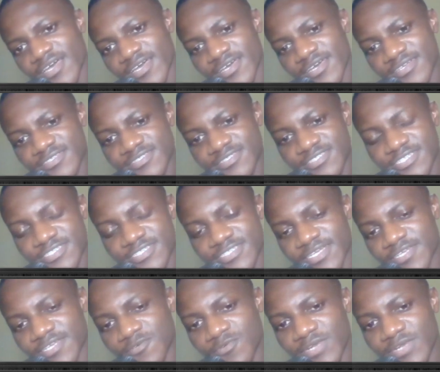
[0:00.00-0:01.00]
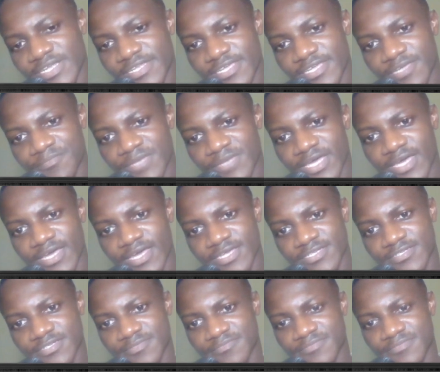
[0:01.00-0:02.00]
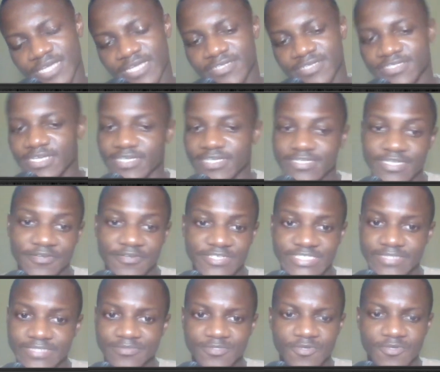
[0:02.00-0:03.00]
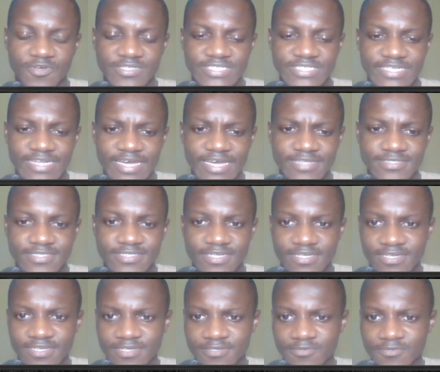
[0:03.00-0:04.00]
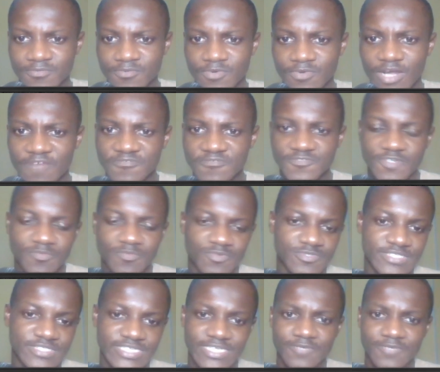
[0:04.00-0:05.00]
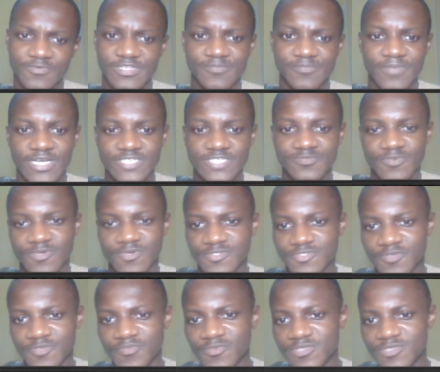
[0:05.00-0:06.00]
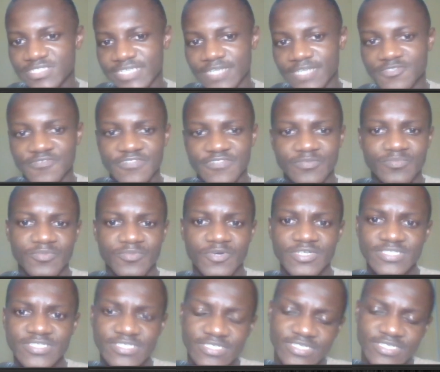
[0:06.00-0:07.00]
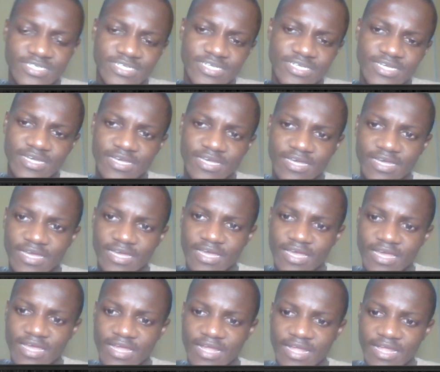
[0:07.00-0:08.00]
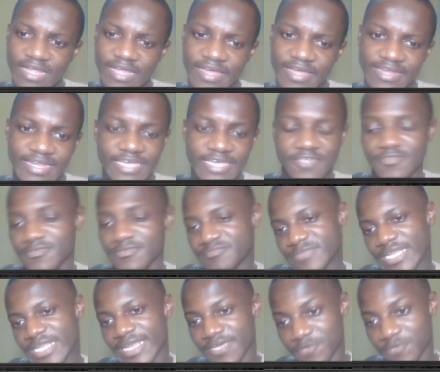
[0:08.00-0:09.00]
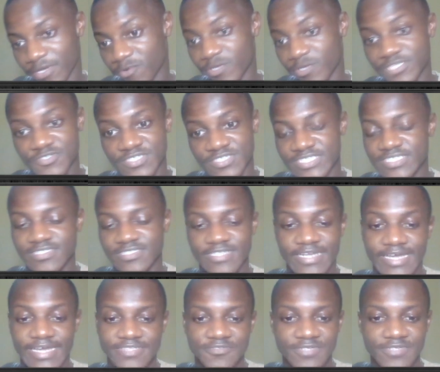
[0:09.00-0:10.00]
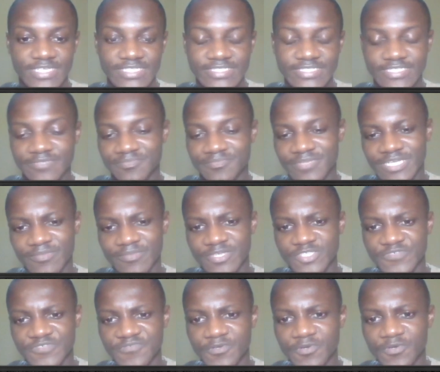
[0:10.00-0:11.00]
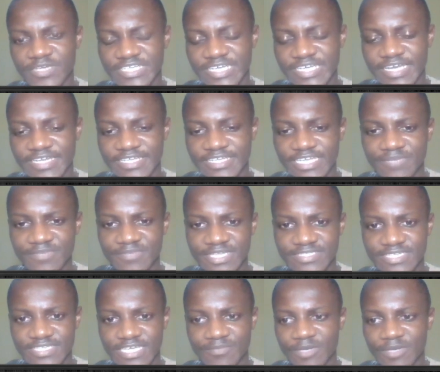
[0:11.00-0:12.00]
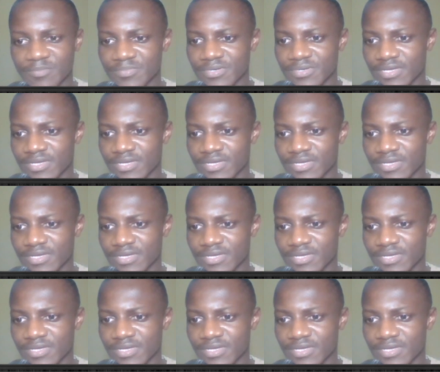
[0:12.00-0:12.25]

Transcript: It's just an equal endgame, and then the reason is because the knight will have trouble dealing with passed pawns on both sides of the board, and like you are going to see, the knight really didn't play much of a role in the endgame that came up.